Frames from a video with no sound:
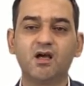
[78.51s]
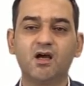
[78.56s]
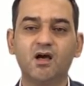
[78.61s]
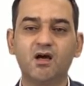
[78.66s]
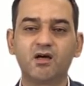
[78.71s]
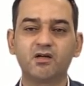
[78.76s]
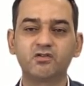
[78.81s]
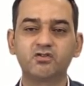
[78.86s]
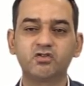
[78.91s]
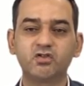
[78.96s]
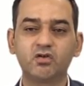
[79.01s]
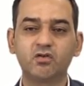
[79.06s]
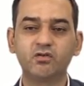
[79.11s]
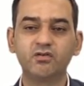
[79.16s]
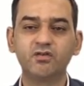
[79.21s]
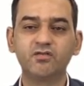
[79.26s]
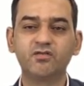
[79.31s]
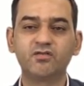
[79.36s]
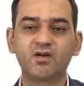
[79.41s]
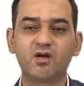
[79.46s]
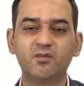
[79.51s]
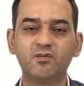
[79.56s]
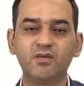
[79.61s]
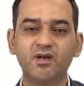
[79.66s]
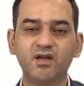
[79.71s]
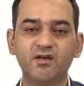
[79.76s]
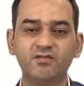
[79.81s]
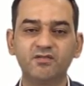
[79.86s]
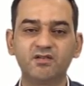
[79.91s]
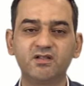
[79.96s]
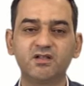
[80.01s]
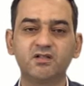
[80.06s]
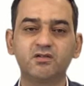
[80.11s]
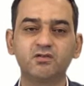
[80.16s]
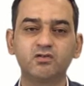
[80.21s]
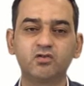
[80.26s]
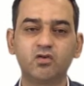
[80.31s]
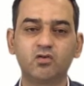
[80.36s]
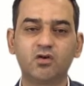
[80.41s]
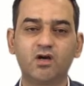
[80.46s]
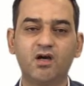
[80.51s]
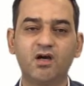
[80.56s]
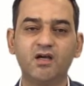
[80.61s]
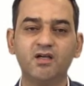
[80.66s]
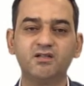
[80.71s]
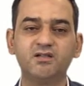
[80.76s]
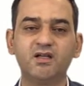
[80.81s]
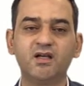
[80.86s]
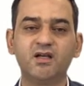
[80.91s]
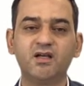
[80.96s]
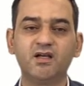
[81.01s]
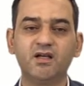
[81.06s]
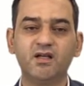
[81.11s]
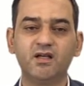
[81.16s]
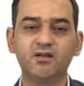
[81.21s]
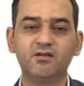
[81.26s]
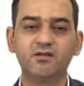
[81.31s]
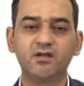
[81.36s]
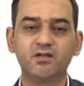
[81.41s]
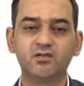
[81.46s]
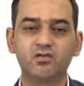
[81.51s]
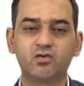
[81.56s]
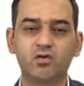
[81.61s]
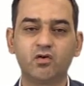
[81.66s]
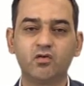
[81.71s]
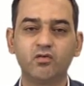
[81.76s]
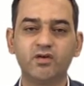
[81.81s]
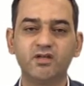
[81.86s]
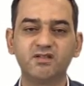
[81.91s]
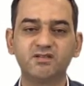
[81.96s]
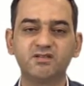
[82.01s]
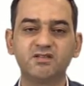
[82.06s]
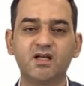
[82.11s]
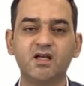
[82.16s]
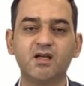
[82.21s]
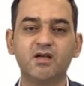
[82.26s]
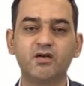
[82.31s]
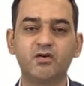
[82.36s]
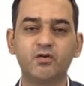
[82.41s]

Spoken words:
are shown from left to right in the drawings